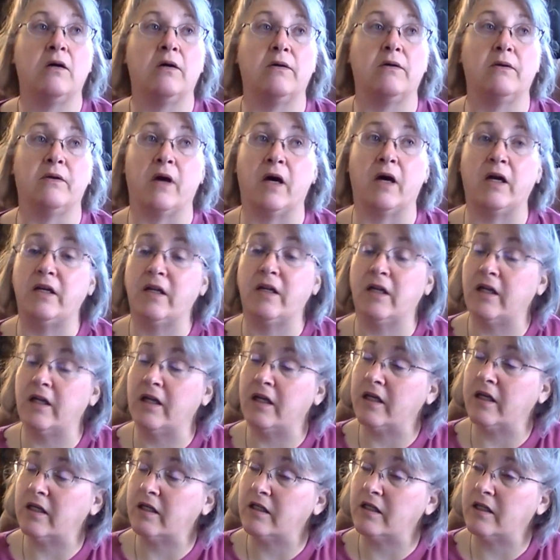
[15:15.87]
I'm not
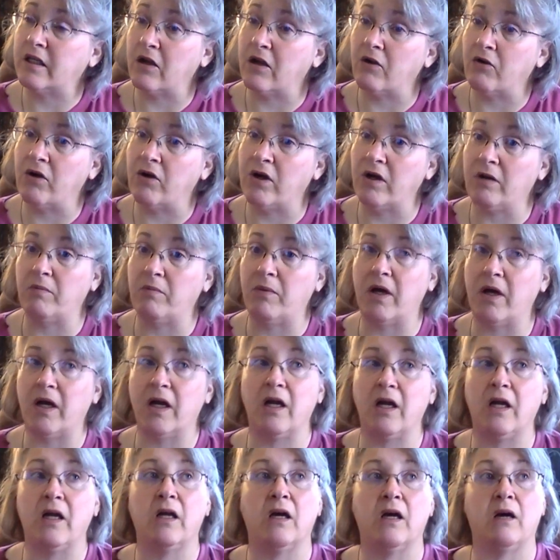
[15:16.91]
telling it to scare
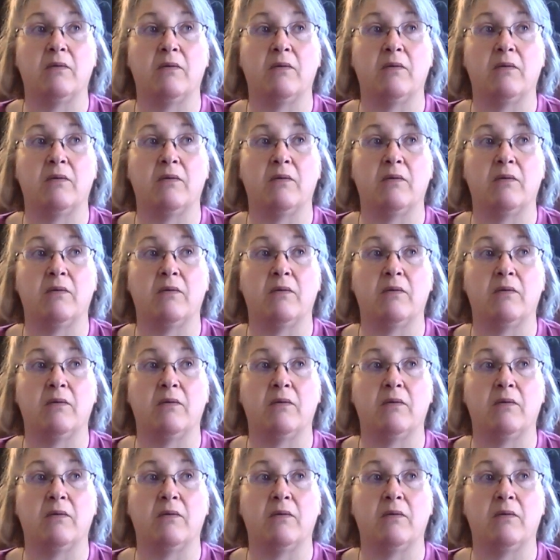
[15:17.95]
anybody.